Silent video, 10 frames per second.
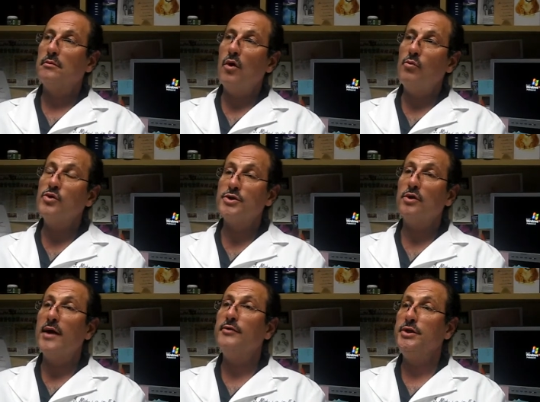almost
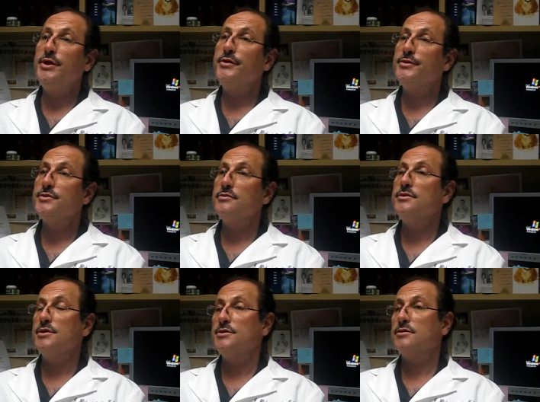11 years
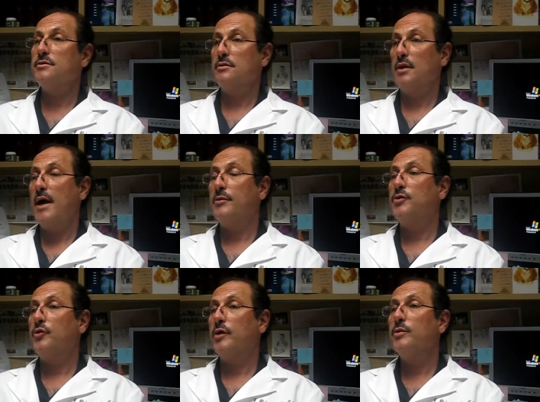since the
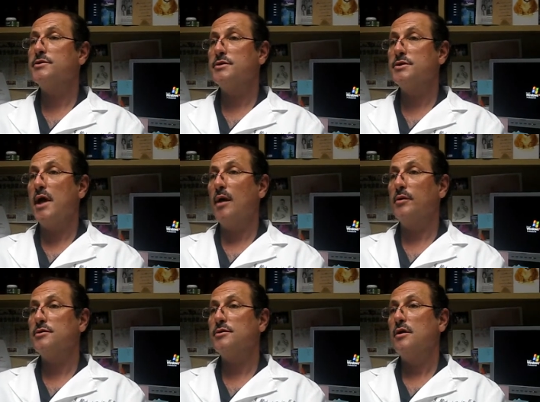laboratory was
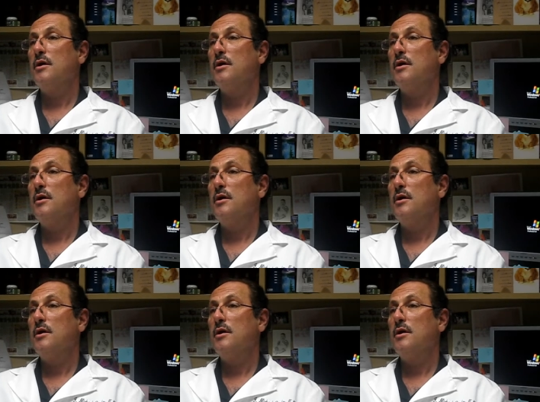established,